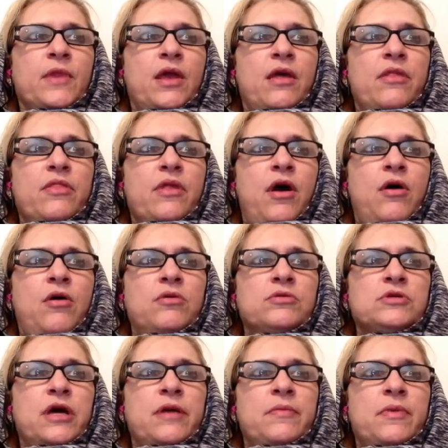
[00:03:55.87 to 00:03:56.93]
The whole
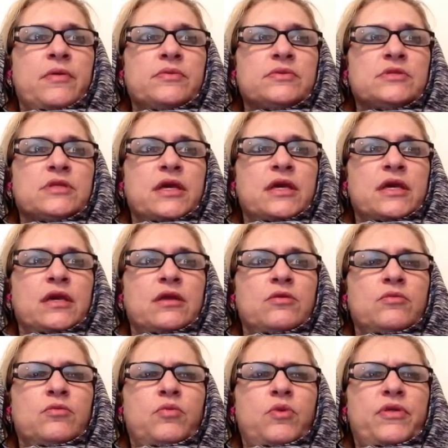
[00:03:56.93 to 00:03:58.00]
time I was thinking,
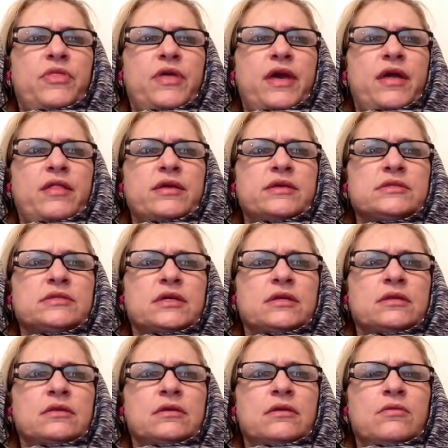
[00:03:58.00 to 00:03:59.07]
what the hell is it?
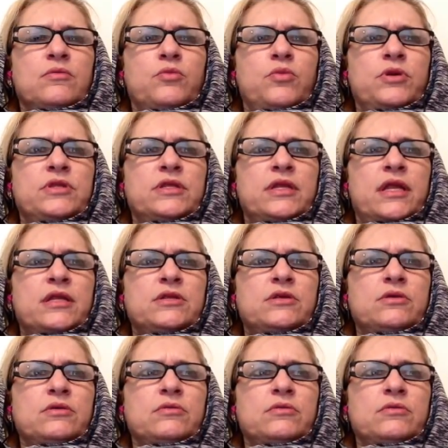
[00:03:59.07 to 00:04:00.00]
What did I do?